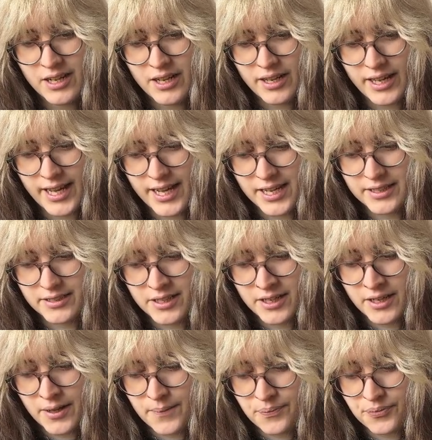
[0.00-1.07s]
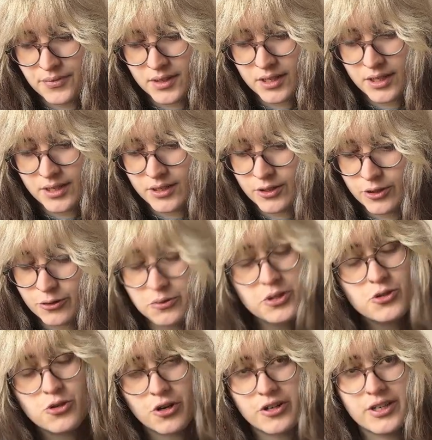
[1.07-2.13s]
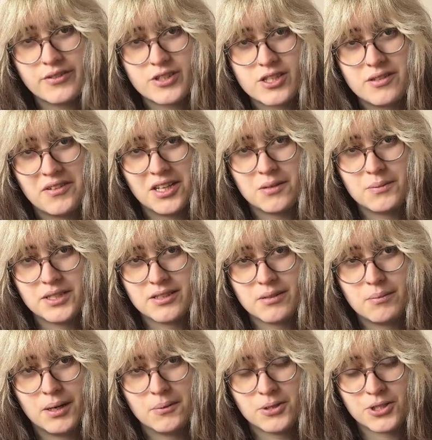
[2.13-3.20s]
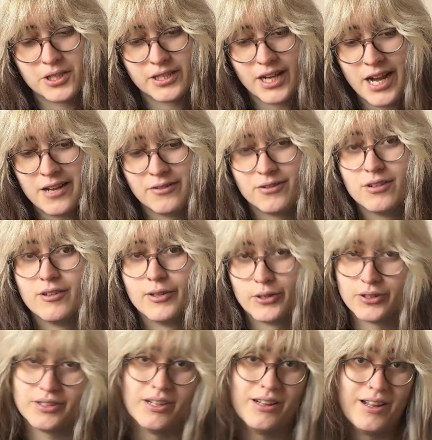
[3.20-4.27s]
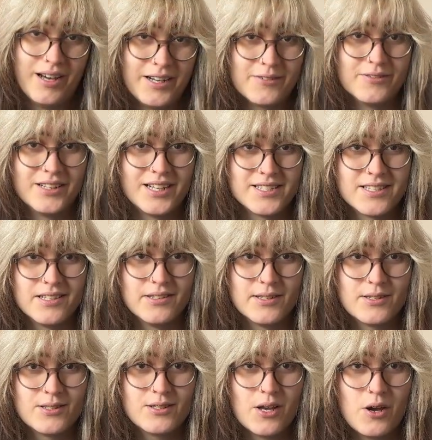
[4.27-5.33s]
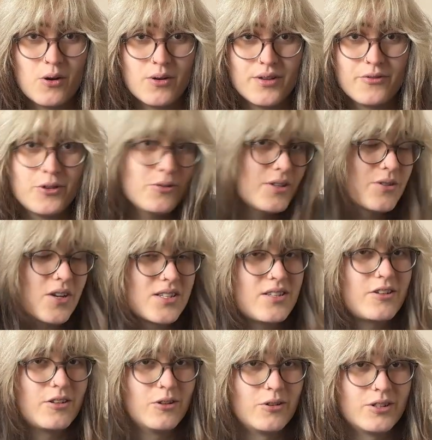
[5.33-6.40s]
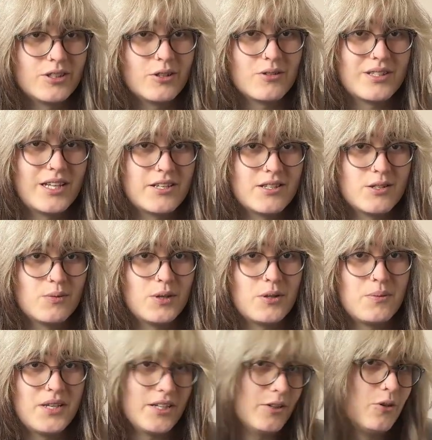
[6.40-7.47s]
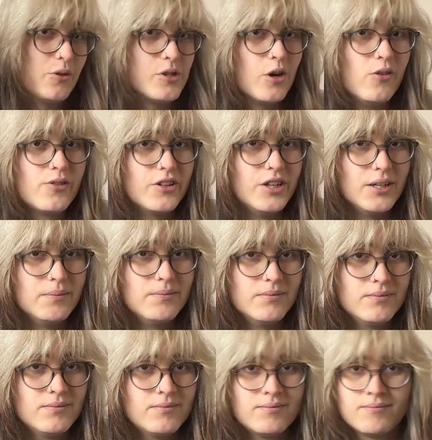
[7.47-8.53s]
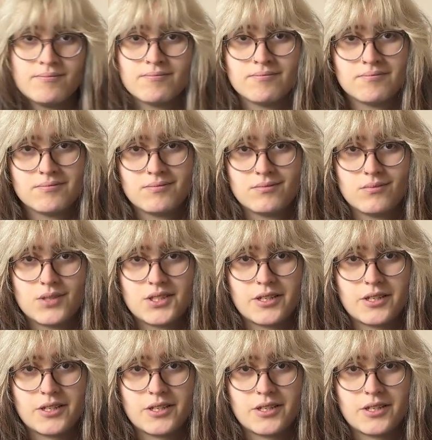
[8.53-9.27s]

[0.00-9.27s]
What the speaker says: And through the journey of its development and publishing, I have learned a lot of lessons. So if you're interested in learning those lessons with me and going over them, stick